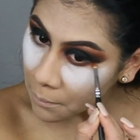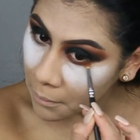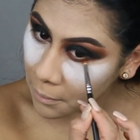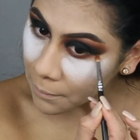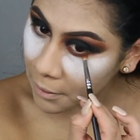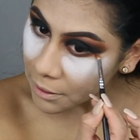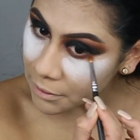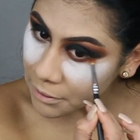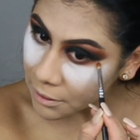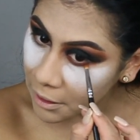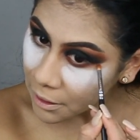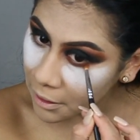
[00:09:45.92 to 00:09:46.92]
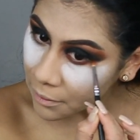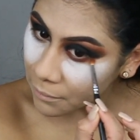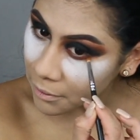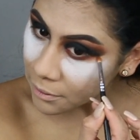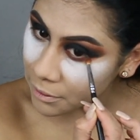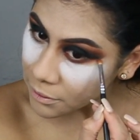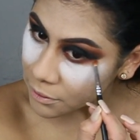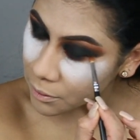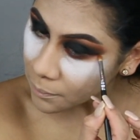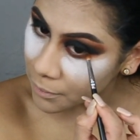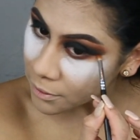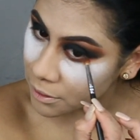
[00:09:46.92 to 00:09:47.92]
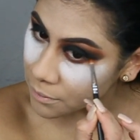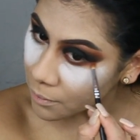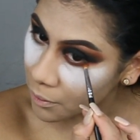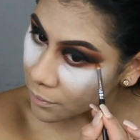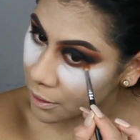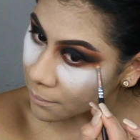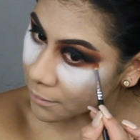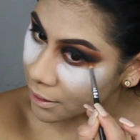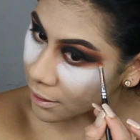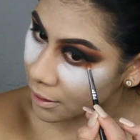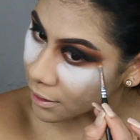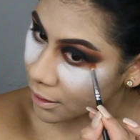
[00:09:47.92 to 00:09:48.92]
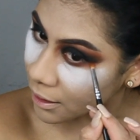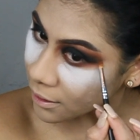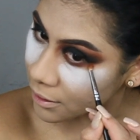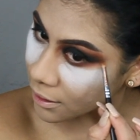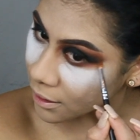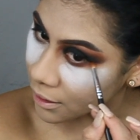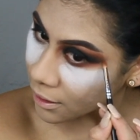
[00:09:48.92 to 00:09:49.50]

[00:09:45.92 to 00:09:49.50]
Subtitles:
but because again I want this super smoky, I'm going to connect it.